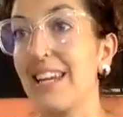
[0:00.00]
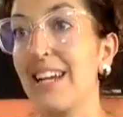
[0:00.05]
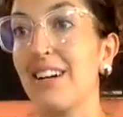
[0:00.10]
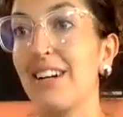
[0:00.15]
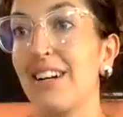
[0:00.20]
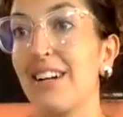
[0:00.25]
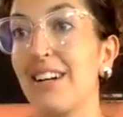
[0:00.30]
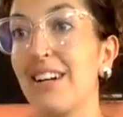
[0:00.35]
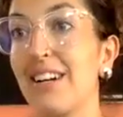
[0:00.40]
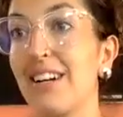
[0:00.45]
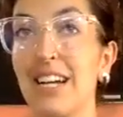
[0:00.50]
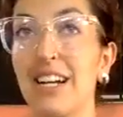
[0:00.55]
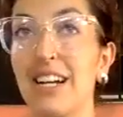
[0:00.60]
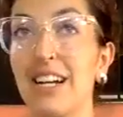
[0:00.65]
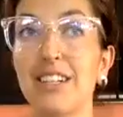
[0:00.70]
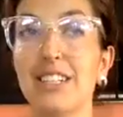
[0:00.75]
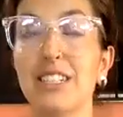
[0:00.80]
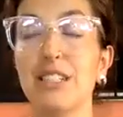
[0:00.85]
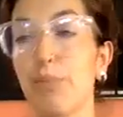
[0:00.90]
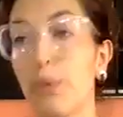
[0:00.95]

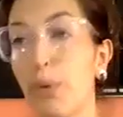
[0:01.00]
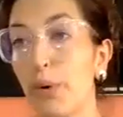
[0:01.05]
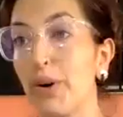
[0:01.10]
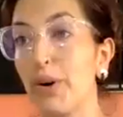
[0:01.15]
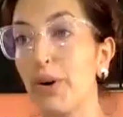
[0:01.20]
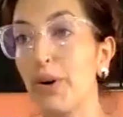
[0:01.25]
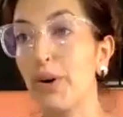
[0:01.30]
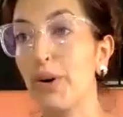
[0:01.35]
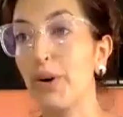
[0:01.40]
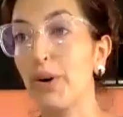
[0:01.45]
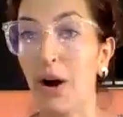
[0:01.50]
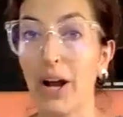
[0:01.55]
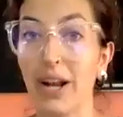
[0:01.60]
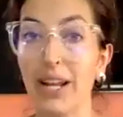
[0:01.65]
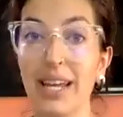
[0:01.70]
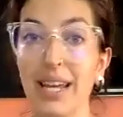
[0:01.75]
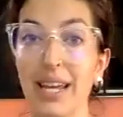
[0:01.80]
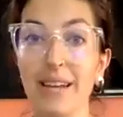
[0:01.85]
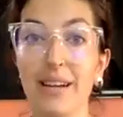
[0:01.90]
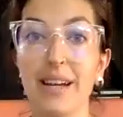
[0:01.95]
They're supporting the
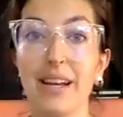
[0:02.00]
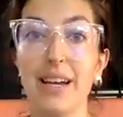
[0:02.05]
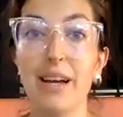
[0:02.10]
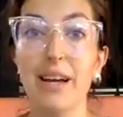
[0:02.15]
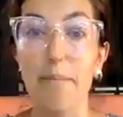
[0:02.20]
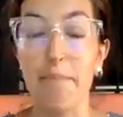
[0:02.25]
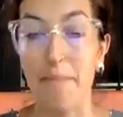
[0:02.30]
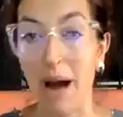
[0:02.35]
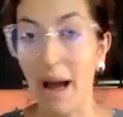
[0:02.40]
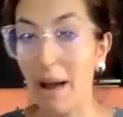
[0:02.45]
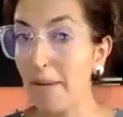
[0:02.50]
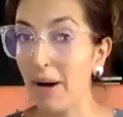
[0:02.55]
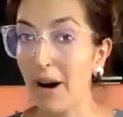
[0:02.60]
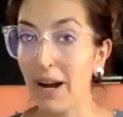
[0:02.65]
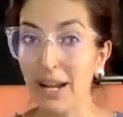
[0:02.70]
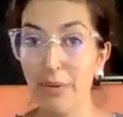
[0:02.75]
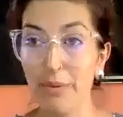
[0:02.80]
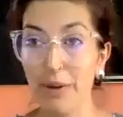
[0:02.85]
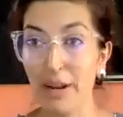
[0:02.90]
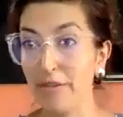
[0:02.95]
body, my
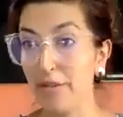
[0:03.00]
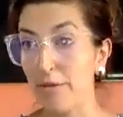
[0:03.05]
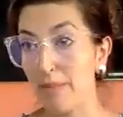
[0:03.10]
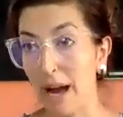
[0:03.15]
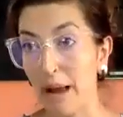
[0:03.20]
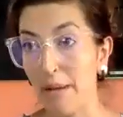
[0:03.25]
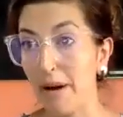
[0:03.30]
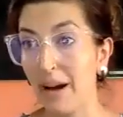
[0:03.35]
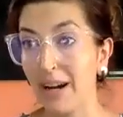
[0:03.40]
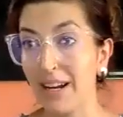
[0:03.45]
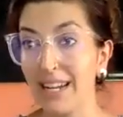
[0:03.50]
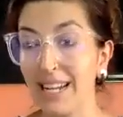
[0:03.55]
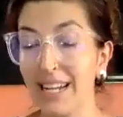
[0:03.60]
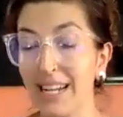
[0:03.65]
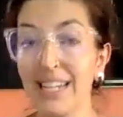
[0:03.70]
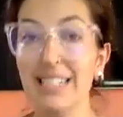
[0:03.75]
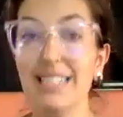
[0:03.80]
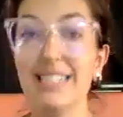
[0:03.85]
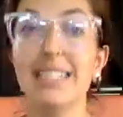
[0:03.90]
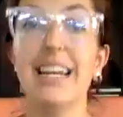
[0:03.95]
body, whatever my body
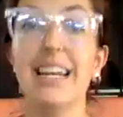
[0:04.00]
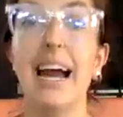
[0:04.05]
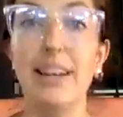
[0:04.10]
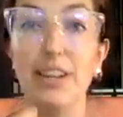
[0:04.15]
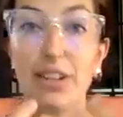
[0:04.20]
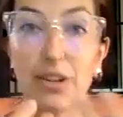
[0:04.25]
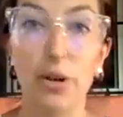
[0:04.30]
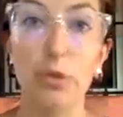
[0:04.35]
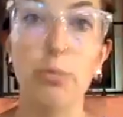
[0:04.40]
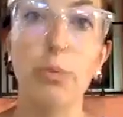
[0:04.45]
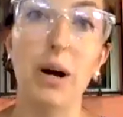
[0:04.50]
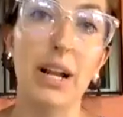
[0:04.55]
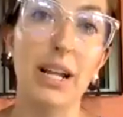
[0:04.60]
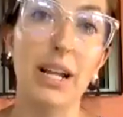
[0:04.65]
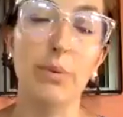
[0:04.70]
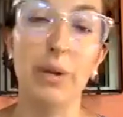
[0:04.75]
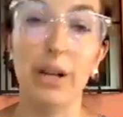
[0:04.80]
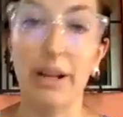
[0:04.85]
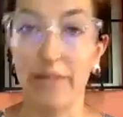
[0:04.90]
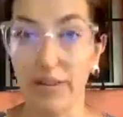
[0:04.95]
needs, and your
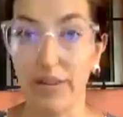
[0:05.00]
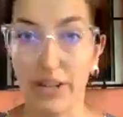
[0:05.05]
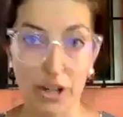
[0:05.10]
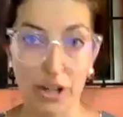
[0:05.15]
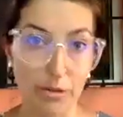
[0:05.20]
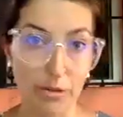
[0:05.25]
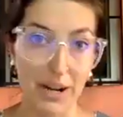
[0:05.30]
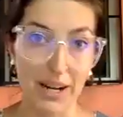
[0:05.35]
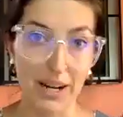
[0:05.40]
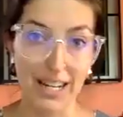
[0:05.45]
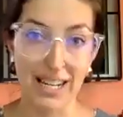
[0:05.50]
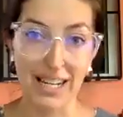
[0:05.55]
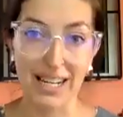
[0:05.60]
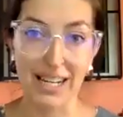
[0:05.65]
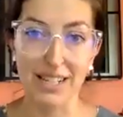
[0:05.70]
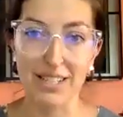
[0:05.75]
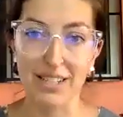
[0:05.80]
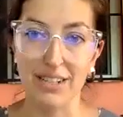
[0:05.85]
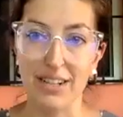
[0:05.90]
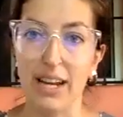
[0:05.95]
body, whatever your body
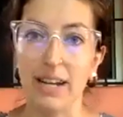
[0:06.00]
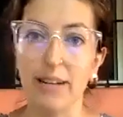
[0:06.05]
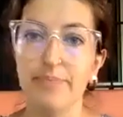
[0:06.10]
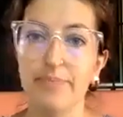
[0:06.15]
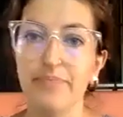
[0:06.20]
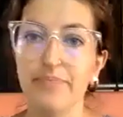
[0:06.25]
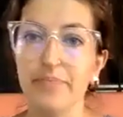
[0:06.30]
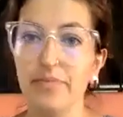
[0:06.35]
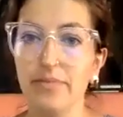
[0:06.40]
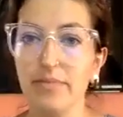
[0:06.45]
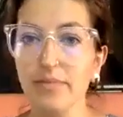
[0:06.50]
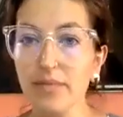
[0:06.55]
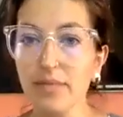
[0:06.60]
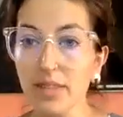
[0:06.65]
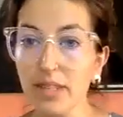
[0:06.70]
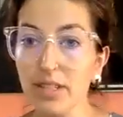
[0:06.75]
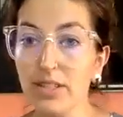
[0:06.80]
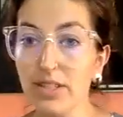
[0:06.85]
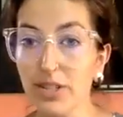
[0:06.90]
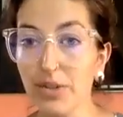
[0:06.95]
needs, okay?
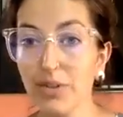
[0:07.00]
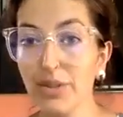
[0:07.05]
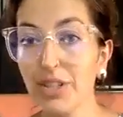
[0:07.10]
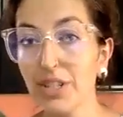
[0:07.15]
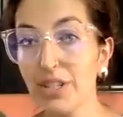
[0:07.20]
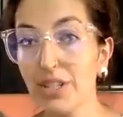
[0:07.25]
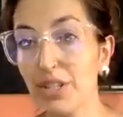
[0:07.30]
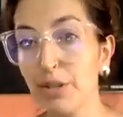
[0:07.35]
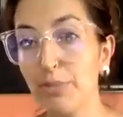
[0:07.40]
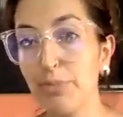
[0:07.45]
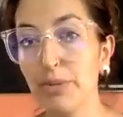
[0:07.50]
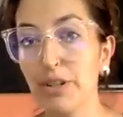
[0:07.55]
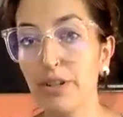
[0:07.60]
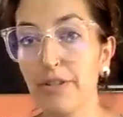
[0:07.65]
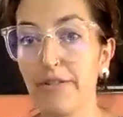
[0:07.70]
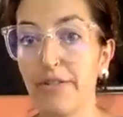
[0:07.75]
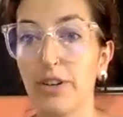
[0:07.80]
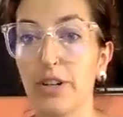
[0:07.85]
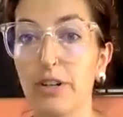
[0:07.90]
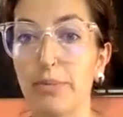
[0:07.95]
So they're
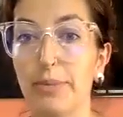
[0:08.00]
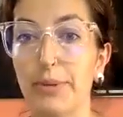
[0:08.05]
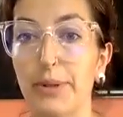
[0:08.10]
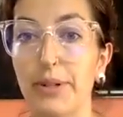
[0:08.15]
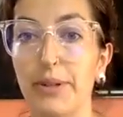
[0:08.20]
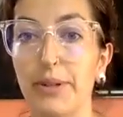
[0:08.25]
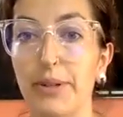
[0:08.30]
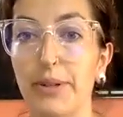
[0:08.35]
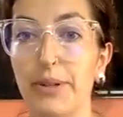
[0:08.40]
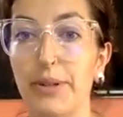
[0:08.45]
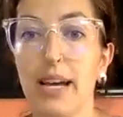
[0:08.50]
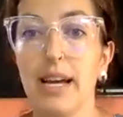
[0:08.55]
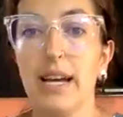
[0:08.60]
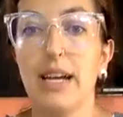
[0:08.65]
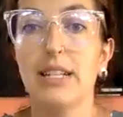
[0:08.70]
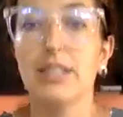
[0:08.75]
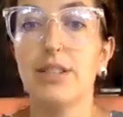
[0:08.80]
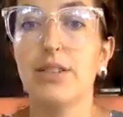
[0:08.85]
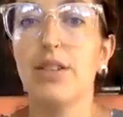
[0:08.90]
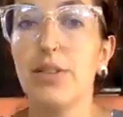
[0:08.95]
super affordable.
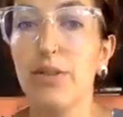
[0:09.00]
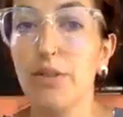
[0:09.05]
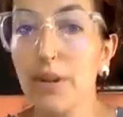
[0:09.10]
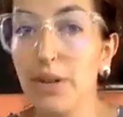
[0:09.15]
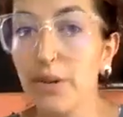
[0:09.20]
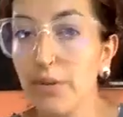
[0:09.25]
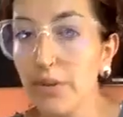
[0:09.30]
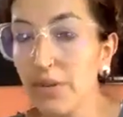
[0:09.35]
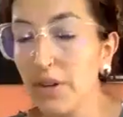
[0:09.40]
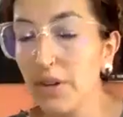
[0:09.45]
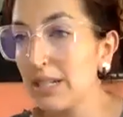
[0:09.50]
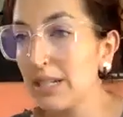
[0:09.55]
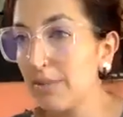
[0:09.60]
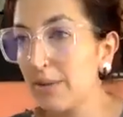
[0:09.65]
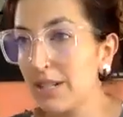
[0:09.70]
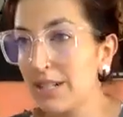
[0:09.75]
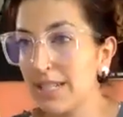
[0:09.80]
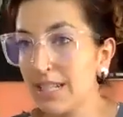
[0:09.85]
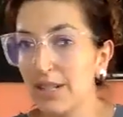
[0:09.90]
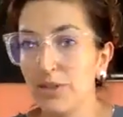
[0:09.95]
So the 3 cool things
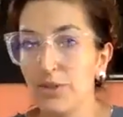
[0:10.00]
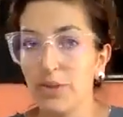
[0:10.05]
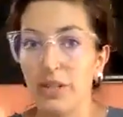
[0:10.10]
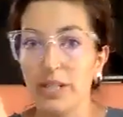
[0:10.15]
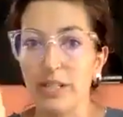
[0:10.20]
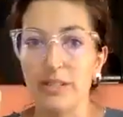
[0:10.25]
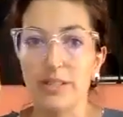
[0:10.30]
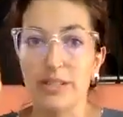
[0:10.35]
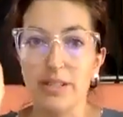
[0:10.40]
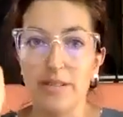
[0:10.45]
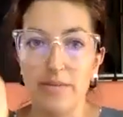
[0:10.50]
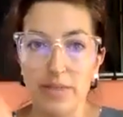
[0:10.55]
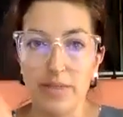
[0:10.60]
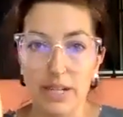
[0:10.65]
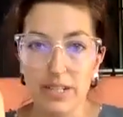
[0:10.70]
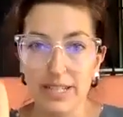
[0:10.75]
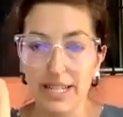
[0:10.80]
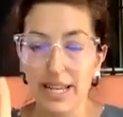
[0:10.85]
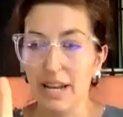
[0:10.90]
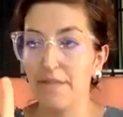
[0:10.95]
about essential oils:
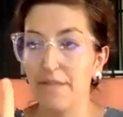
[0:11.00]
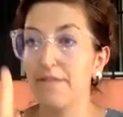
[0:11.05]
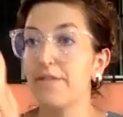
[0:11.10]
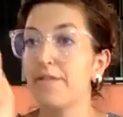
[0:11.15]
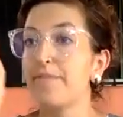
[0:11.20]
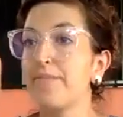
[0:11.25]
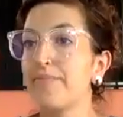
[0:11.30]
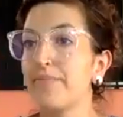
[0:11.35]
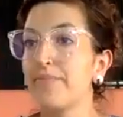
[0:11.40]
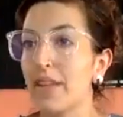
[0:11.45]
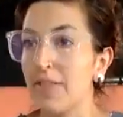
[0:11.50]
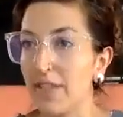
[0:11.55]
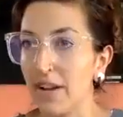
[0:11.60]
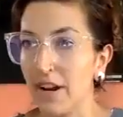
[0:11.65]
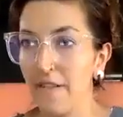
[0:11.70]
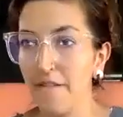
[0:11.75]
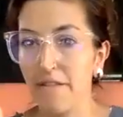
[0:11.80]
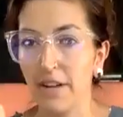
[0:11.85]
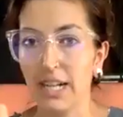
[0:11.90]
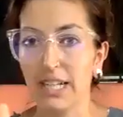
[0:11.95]
they're safe,
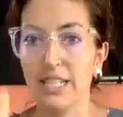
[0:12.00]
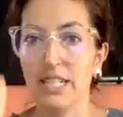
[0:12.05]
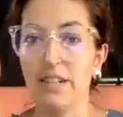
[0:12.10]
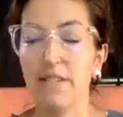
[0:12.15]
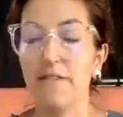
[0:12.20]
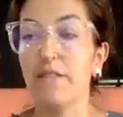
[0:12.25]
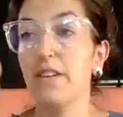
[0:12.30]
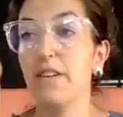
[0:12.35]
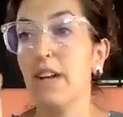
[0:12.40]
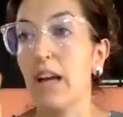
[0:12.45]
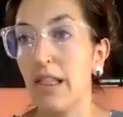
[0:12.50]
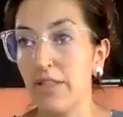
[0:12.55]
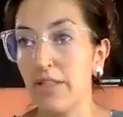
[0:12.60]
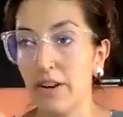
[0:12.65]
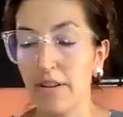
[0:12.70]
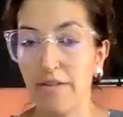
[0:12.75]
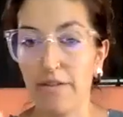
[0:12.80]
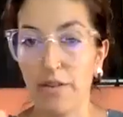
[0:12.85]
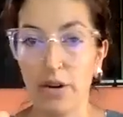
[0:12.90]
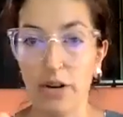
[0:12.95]
they're effective, and
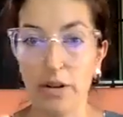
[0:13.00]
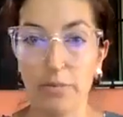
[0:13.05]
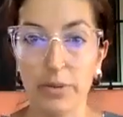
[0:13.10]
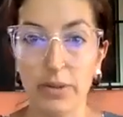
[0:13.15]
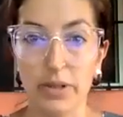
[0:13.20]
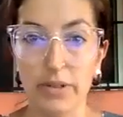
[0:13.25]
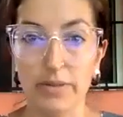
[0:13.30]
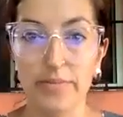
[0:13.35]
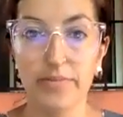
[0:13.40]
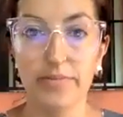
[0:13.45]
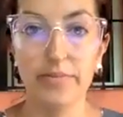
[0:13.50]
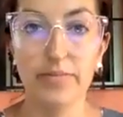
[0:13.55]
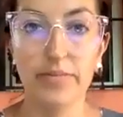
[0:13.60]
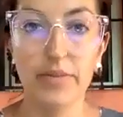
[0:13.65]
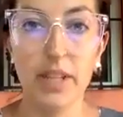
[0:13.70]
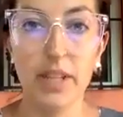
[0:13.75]
they're affordable.